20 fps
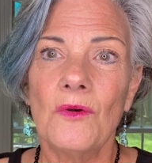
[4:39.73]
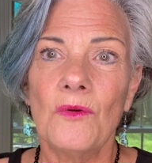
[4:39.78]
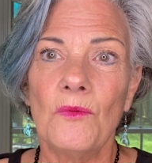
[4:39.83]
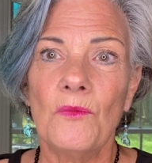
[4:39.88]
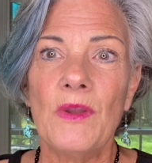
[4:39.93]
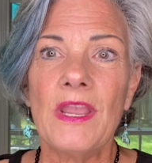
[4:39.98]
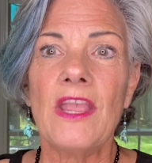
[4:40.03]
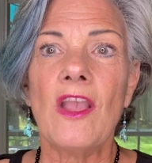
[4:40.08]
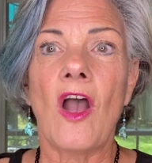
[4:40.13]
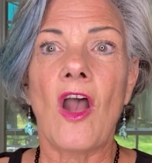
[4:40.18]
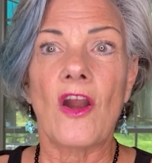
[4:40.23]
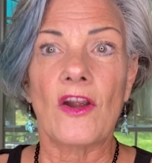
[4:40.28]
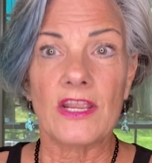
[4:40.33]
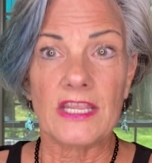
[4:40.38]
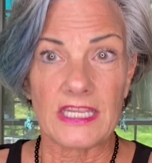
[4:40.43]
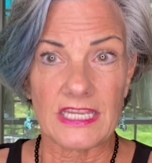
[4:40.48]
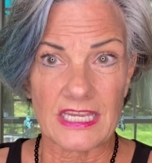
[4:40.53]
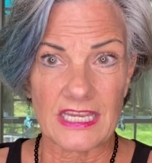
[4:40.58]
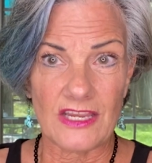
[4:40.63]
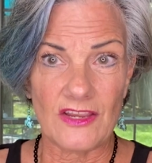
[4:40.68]
We are
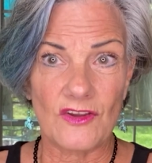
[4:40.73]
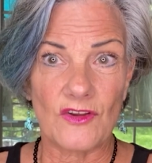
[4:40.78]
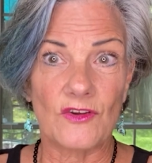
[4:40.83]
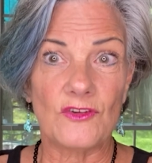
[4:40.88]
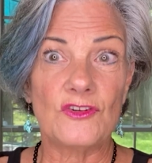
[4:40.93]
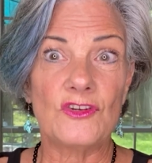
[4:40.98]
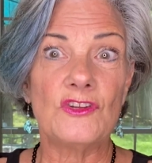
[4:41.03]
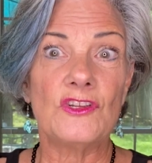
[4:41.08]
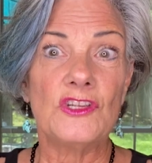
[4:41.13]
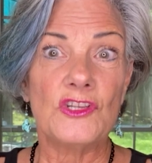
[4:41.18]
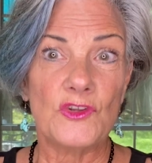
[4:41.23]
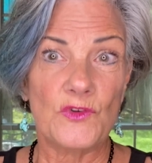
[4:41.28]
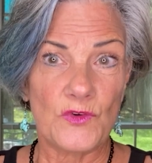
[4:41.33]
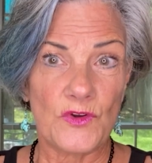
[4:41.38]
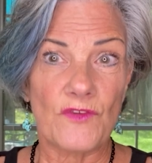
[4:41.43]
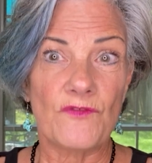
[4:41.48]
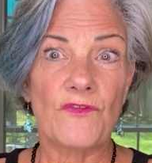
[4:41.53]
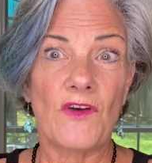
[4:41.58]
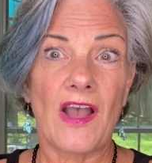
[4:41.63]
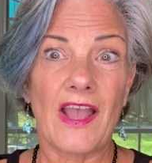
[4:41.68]
here to
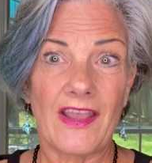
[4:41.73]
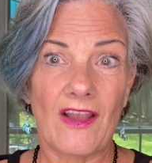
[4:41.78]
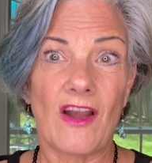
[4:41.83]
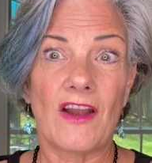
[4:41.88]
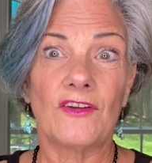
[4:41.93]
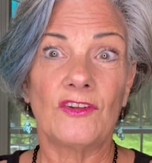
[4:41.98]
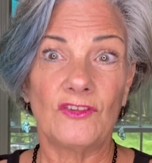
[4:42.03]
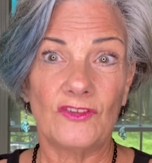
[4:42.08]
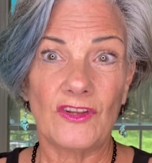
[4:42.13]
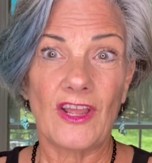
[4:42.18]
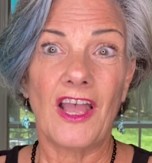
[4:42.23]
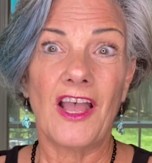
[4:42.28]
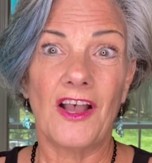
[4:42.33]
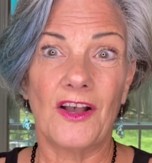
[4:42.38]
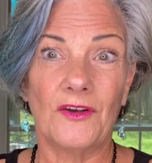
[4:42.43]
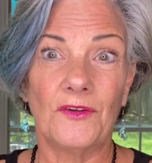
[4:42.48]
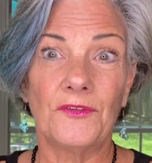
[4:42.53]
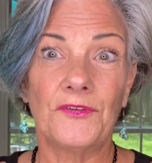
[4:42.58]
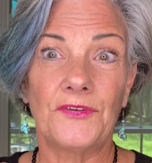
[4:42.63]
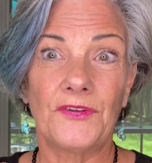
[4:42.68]
unify
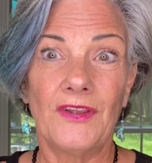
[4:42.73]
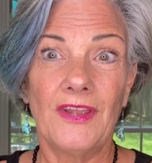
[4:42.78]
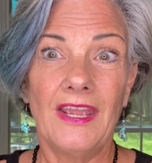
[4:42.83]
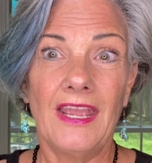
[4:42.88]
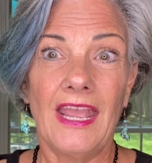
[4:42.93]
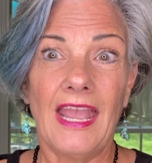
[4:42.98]
ourselves,